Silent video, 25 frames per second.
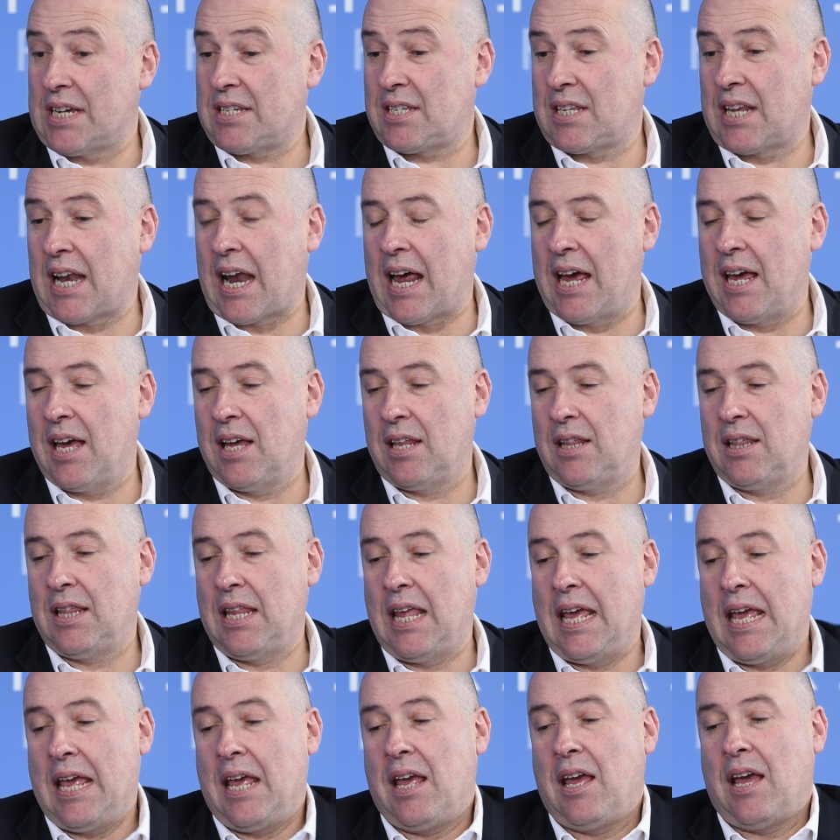yesterday
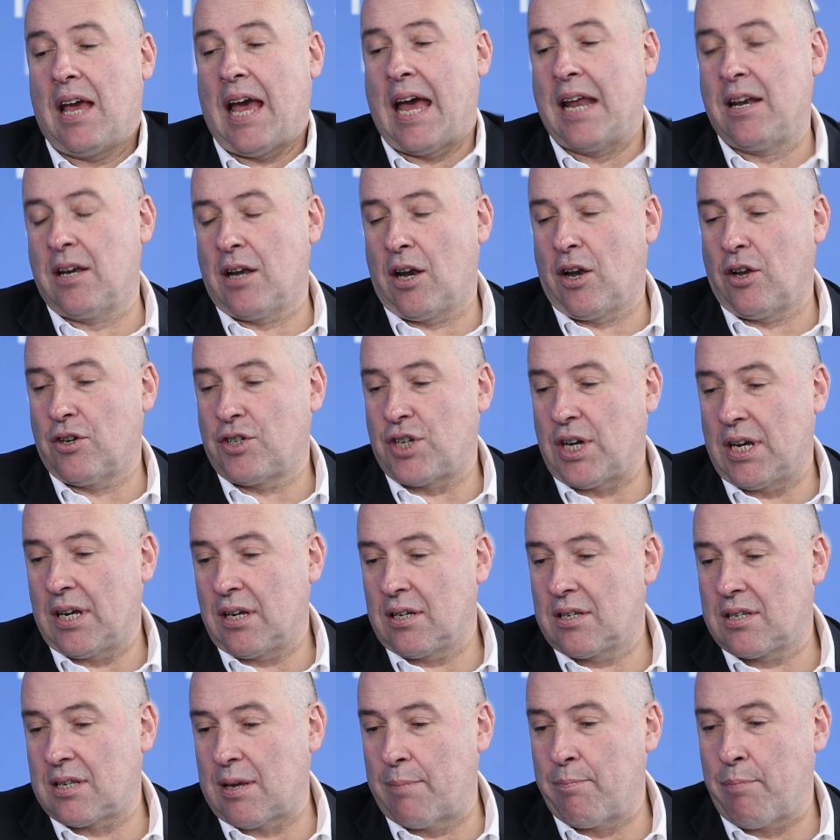in the
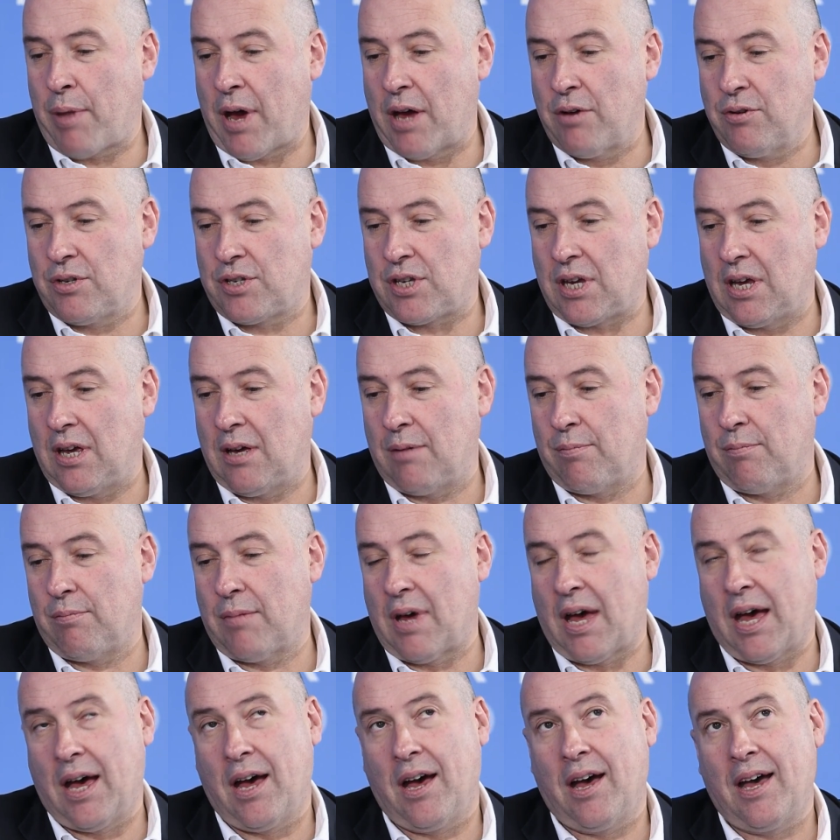Endologic Symposium
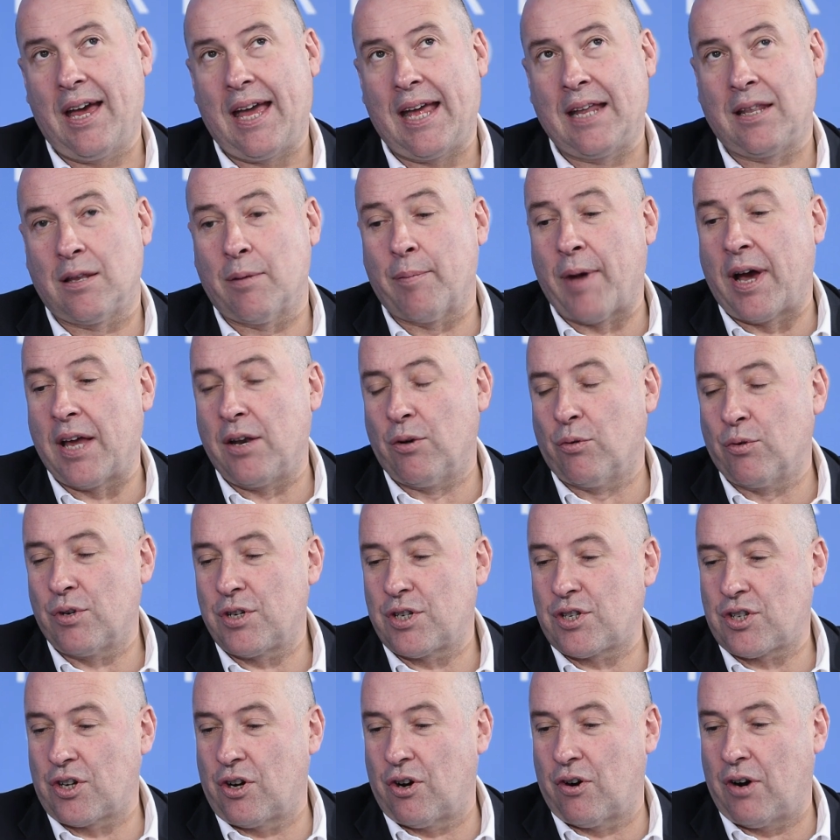in the main
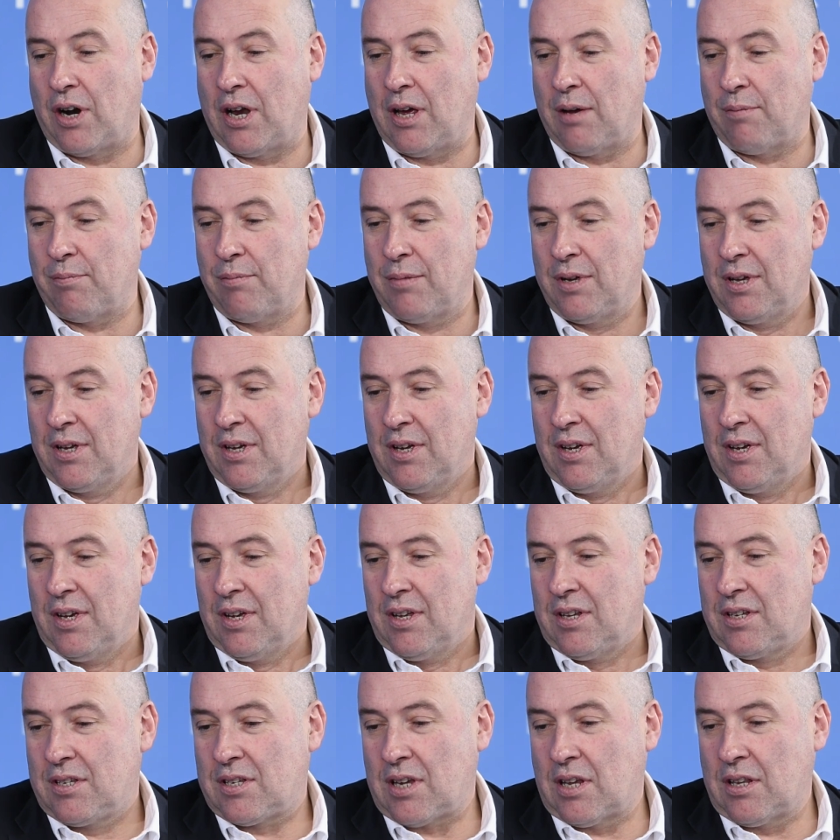auditorium.
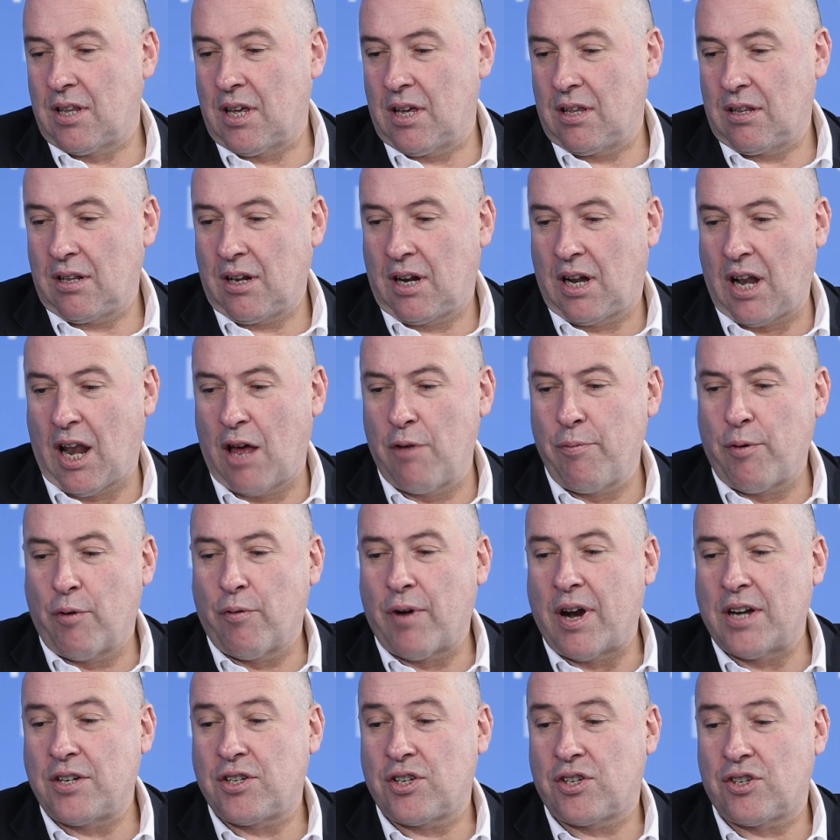So the global
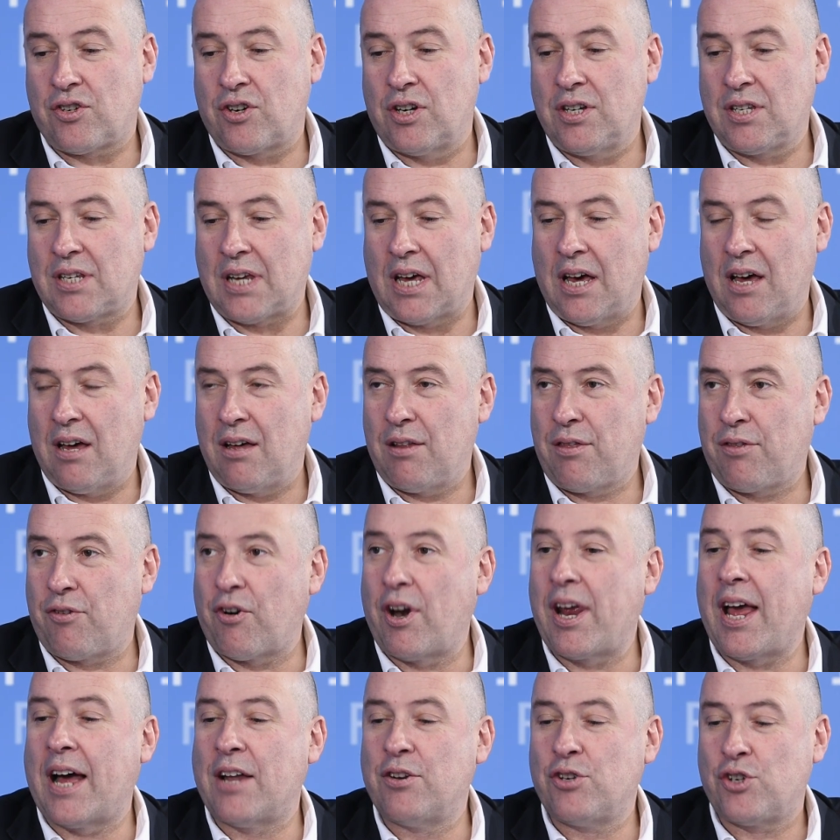registry is a
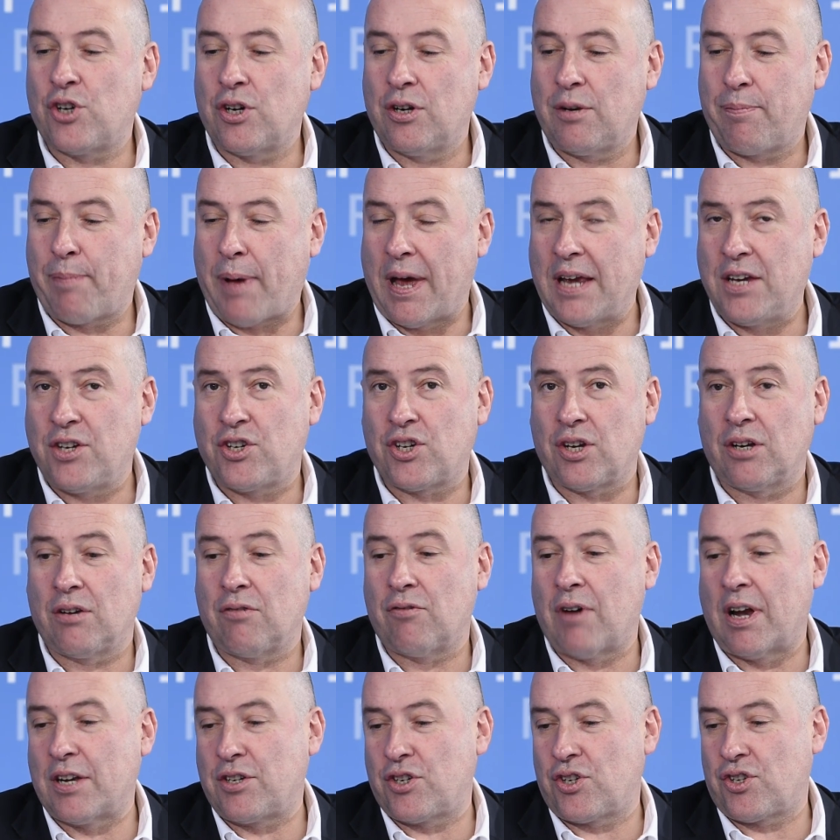300 patient
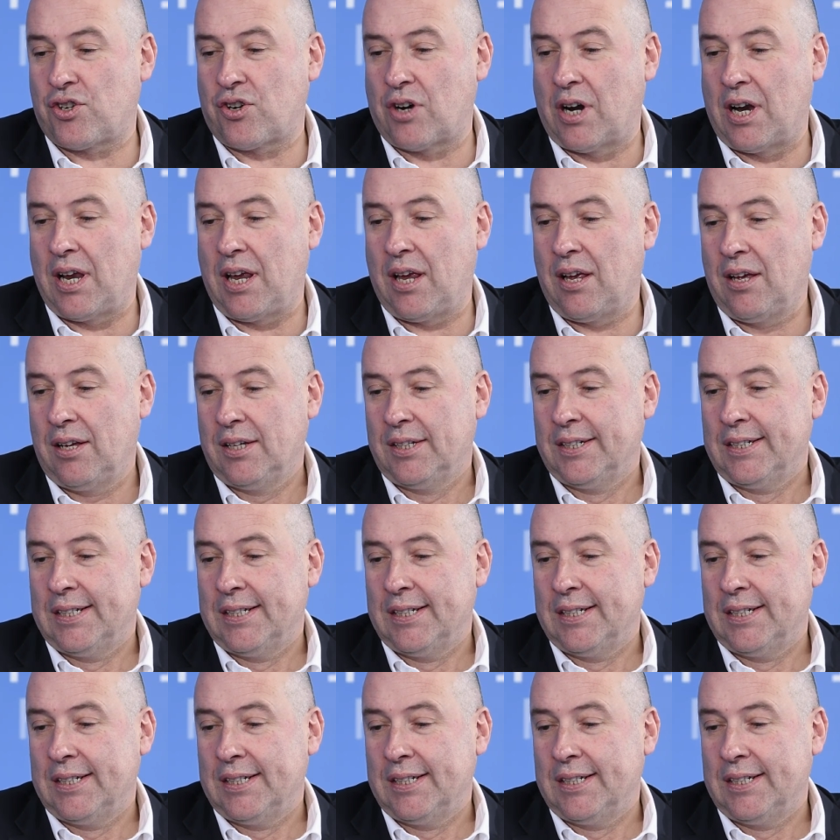registry